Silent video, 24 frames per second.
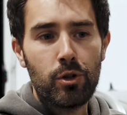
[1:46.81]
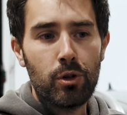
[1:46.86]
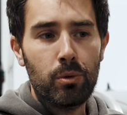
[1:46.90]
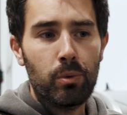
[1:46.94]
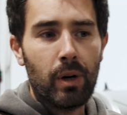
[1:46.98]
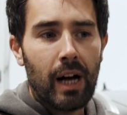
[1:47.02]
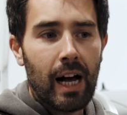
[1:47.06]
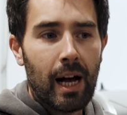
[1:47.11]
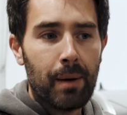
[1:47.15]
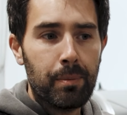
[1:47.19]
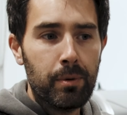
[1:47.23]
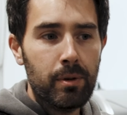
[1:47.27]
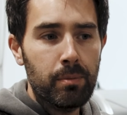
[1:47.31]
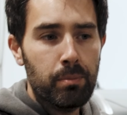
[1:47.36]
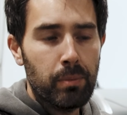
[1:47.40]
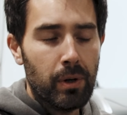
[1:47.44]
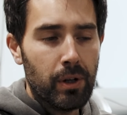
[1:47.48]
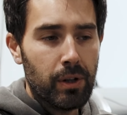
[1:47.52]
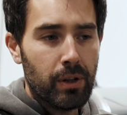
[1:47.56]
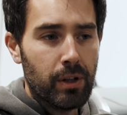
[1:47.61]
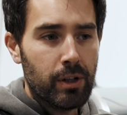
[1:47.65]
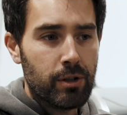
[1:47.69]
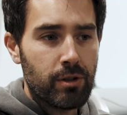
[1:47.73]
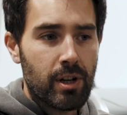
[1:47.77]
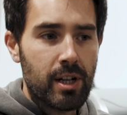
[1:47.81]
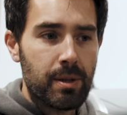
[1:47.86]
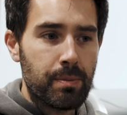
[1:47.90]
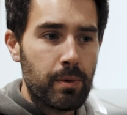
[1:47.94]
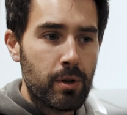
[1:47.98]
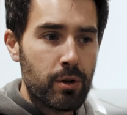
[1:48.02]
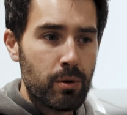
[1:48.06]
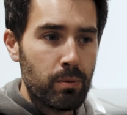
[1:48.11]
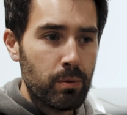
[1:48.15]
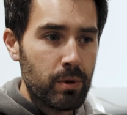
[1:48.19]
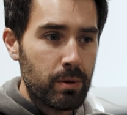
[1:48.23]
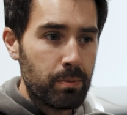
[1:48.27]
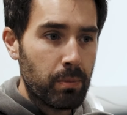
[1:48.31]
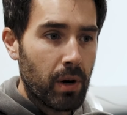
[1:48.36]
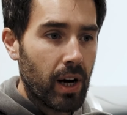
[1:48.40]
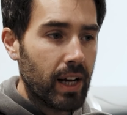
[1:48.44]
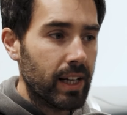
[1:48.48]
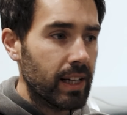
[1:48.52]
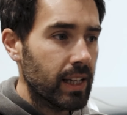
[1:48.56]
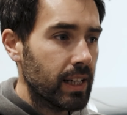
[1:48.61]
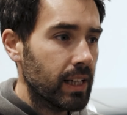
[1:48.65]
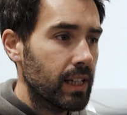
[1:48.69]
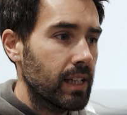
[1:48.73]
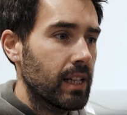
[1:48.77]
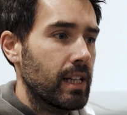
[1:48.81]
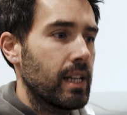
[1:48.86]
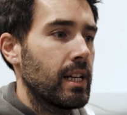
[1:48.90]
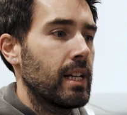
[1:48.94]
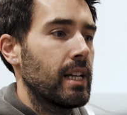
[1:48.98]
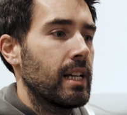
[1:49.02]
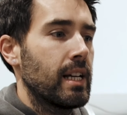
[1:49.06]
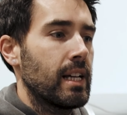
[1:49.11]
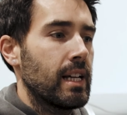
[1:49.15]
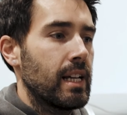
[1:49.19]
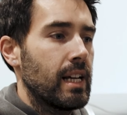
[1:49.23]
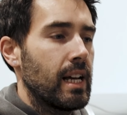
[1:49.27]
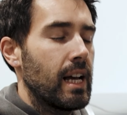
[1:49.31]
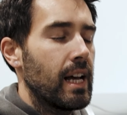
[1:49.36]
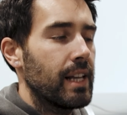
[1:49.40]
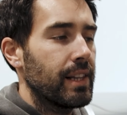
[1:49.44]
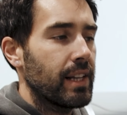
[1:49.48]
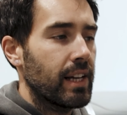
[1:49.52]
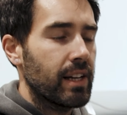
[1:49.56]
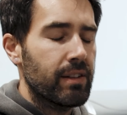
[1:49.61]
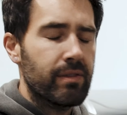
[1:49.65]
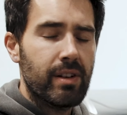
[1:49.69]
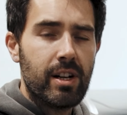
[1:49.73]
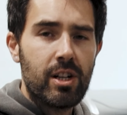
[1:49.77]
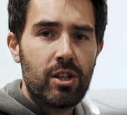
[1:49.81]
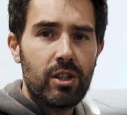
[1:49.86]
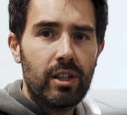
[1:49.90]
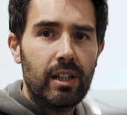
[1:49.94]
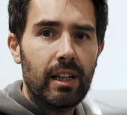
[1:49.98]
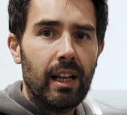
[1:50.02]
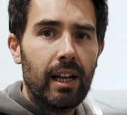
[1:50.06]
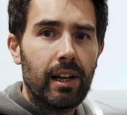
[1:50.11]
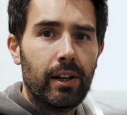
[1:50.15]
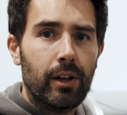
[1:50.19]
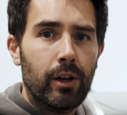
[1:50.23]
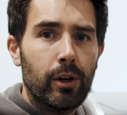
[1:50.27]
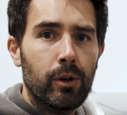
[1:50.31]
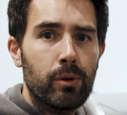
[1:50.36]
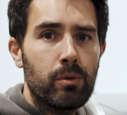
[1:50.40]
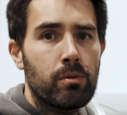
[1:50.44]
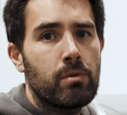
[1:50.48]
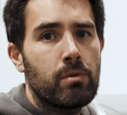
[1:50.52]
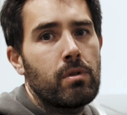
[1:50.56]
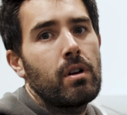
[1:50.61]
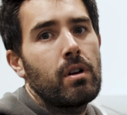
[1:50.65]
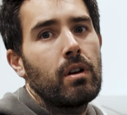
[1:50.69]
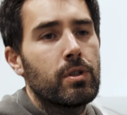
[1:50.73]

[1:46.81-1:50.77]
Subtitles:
sure what happened, but the transmission was binding, and they eventually let go.